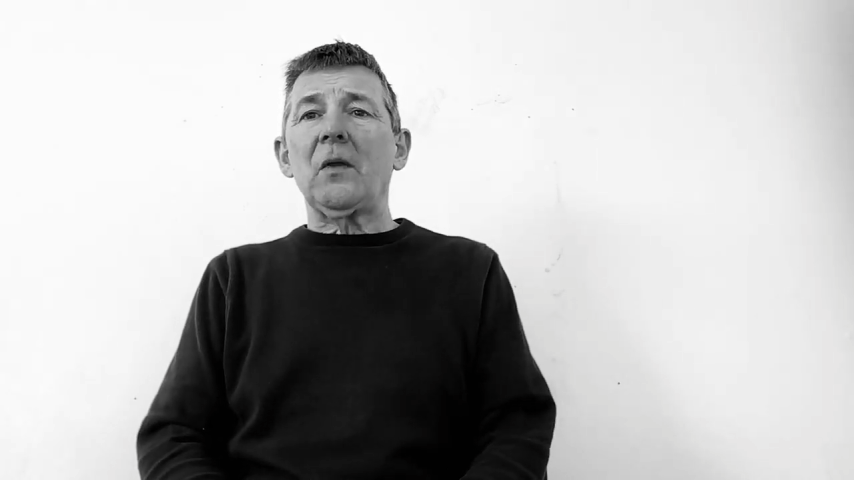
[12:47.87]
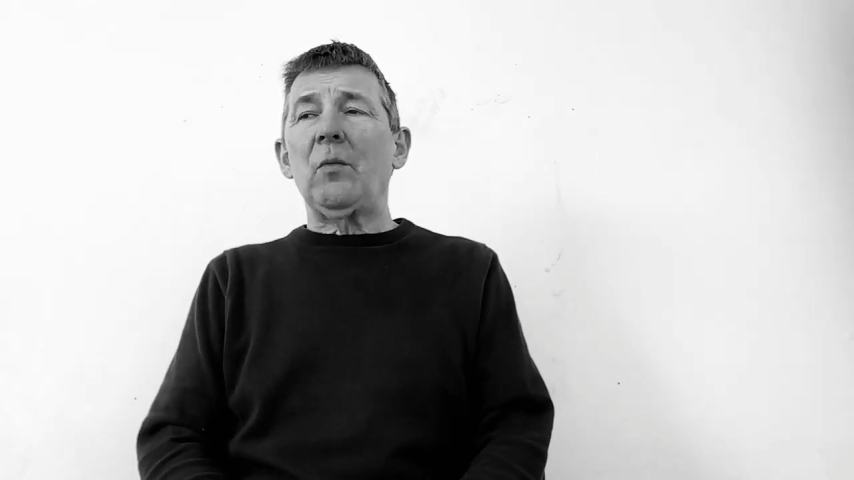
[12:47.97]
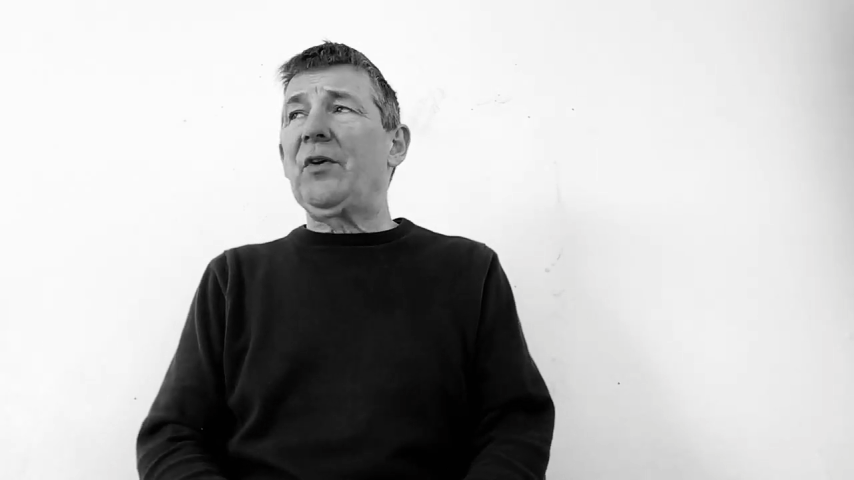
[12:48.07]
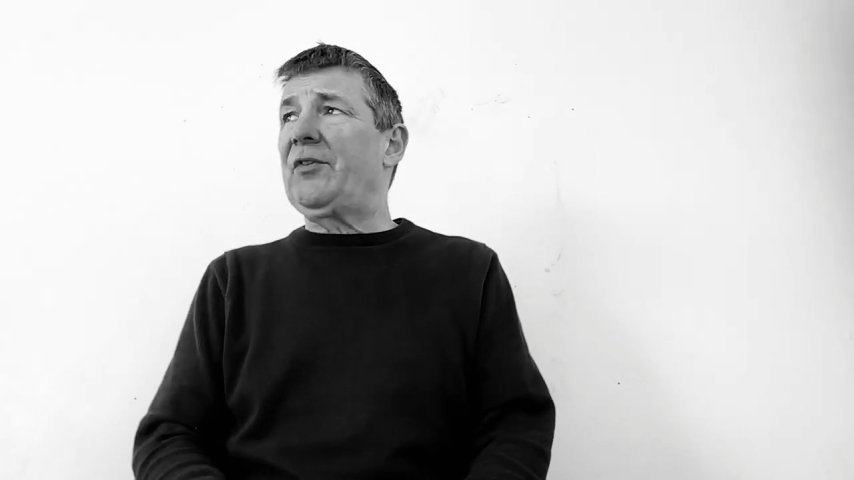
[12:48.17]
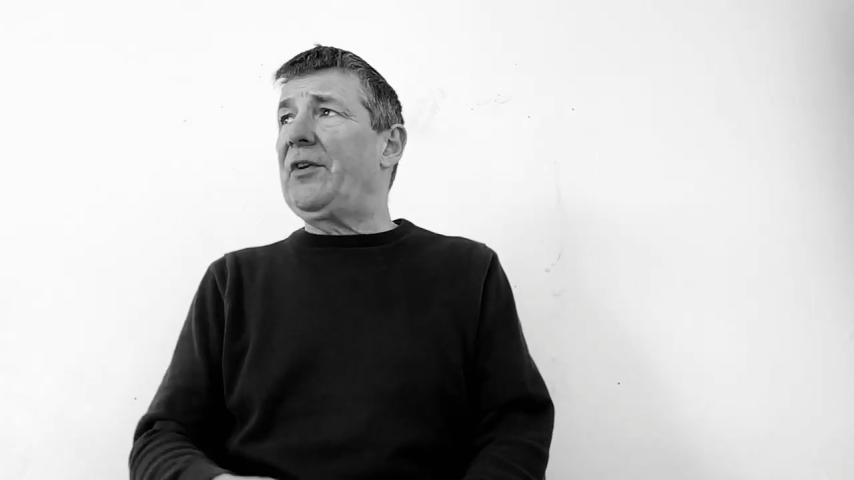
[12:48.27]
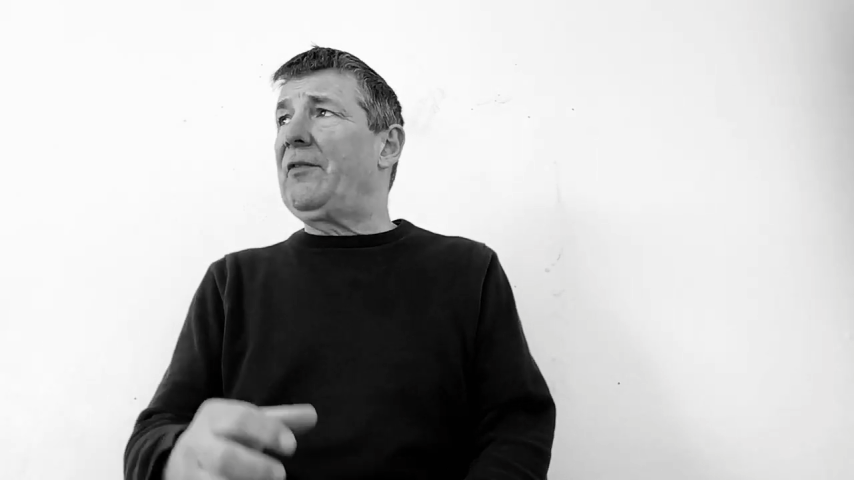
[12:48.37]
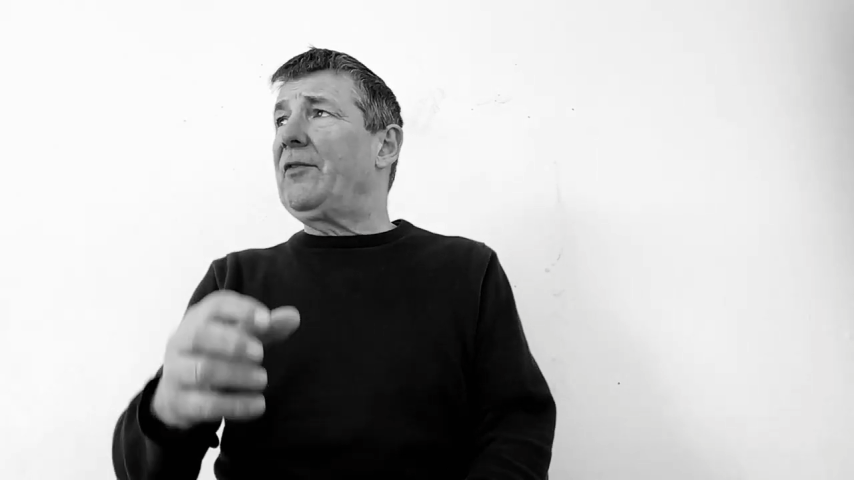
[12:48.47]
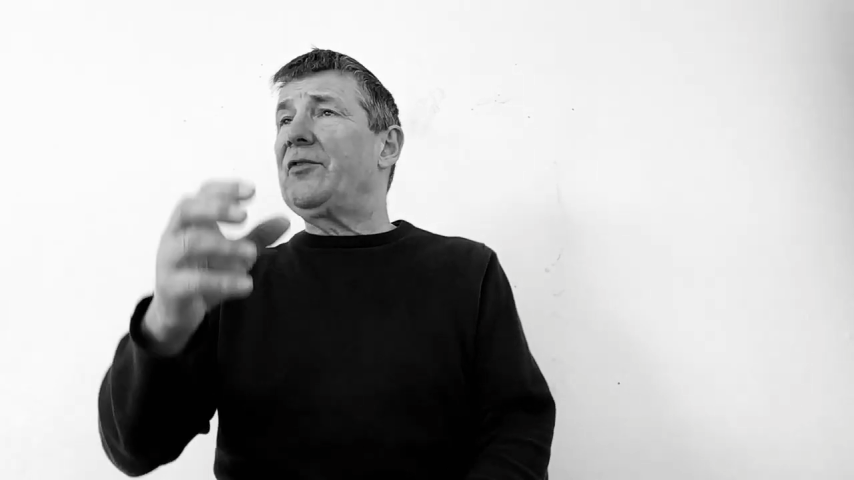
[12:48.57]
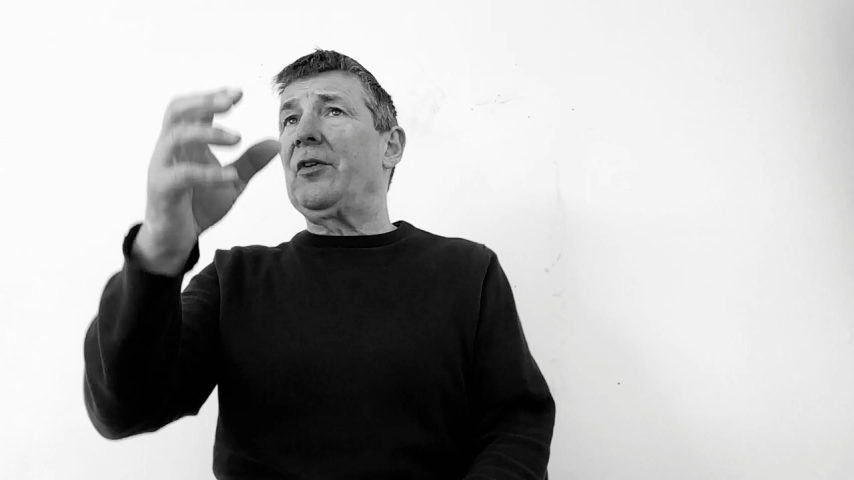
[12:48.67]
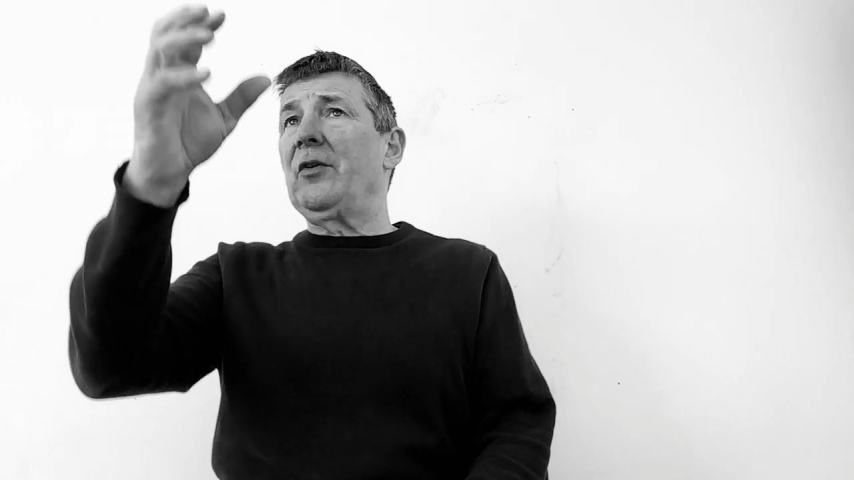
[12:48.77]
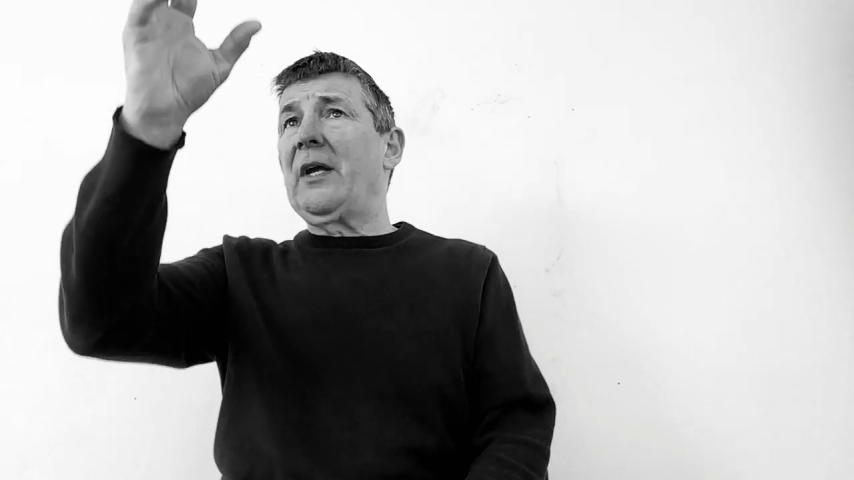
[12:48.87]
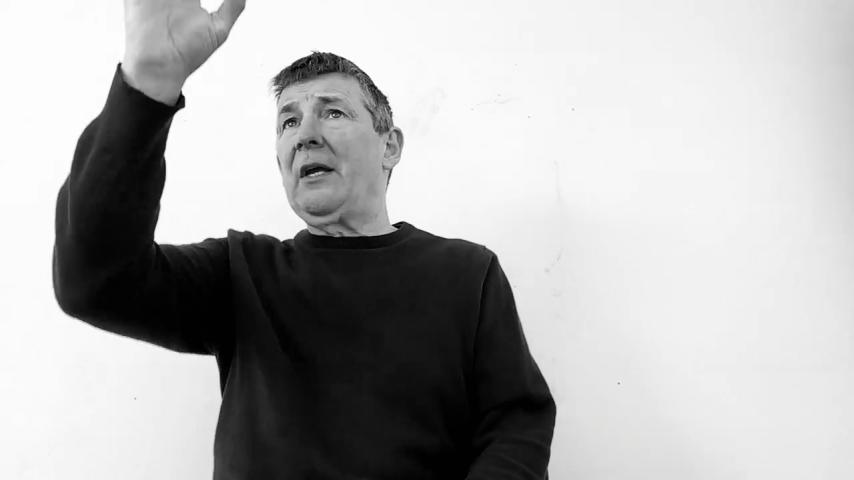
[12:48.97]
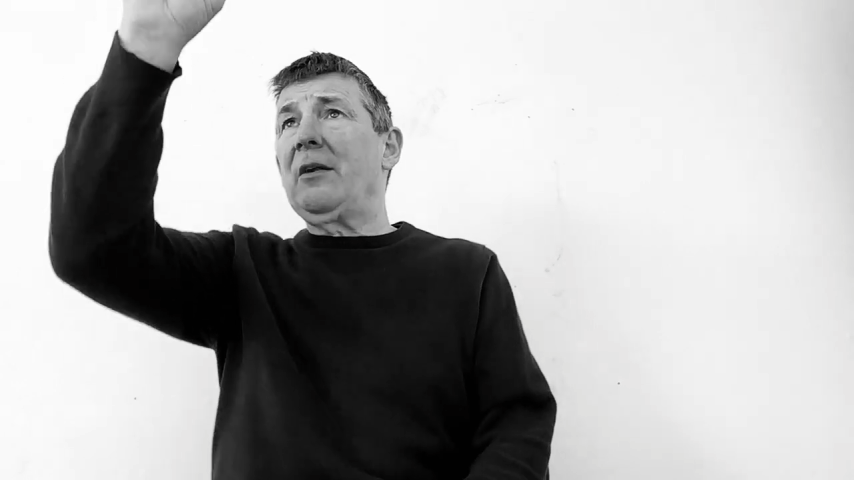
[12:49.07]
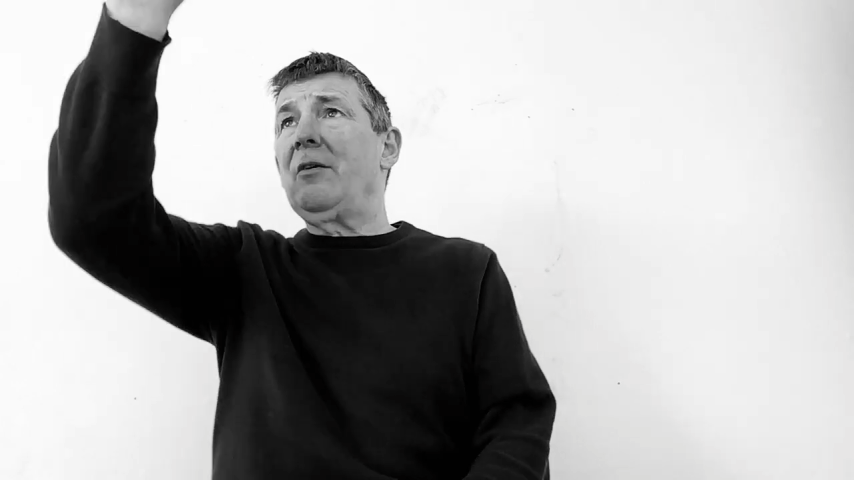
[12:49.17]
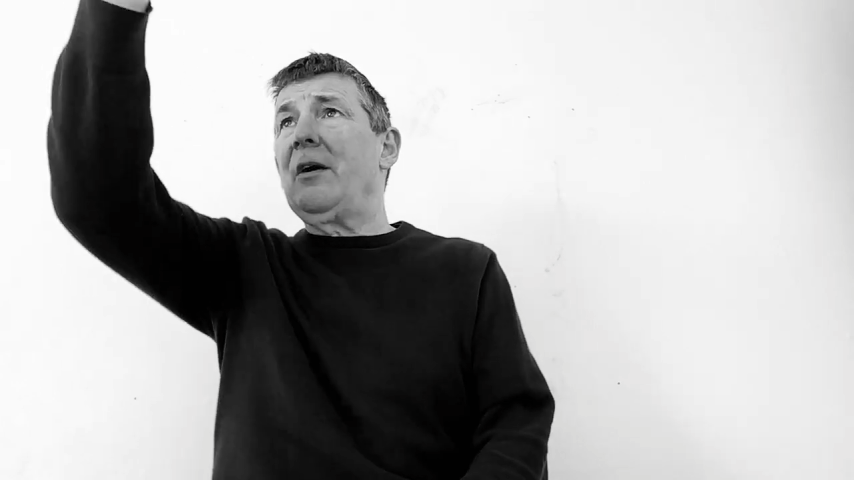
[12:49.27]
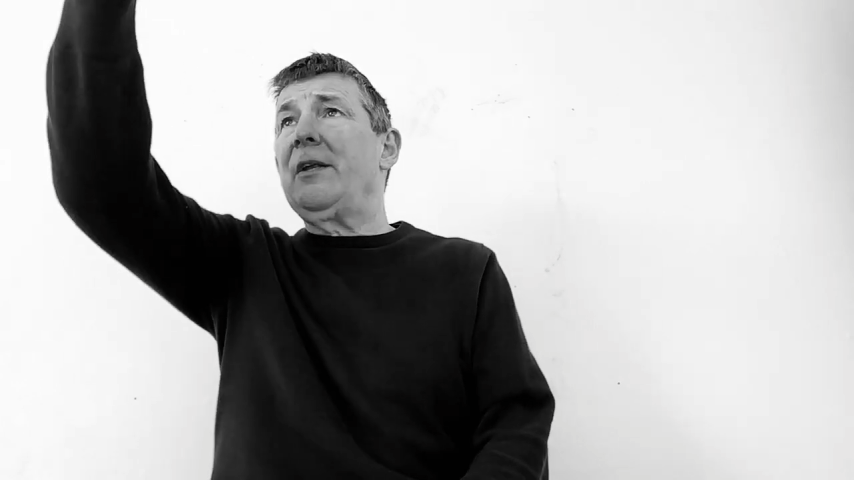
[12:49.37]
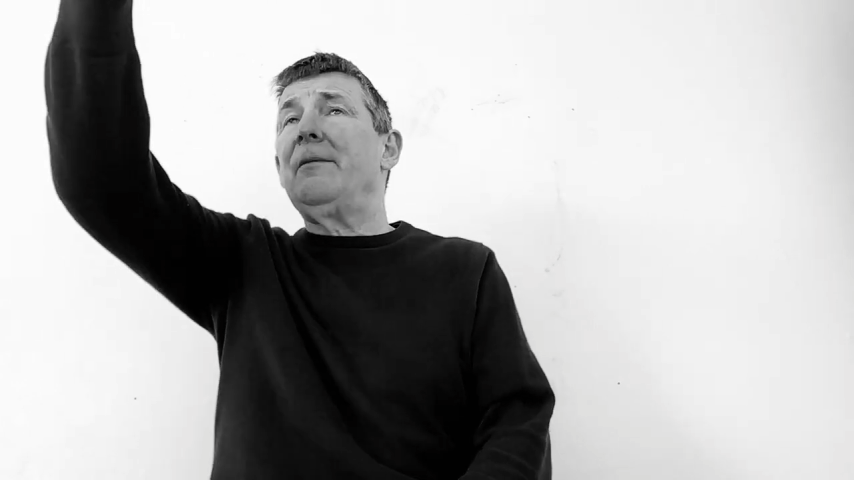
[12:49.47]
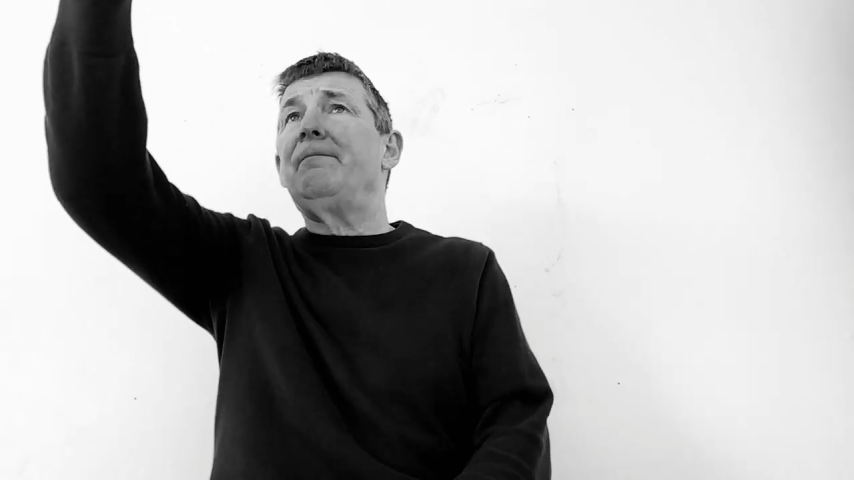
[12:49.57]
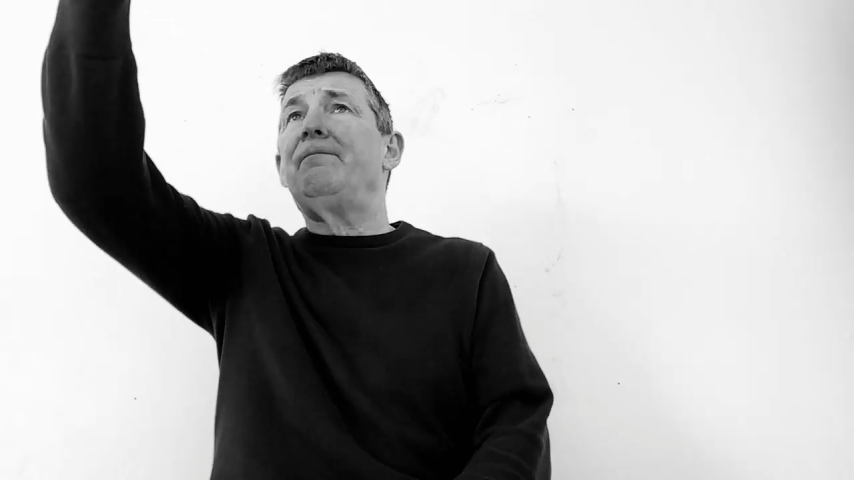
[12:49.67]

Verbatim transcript: What is the difference to looking at God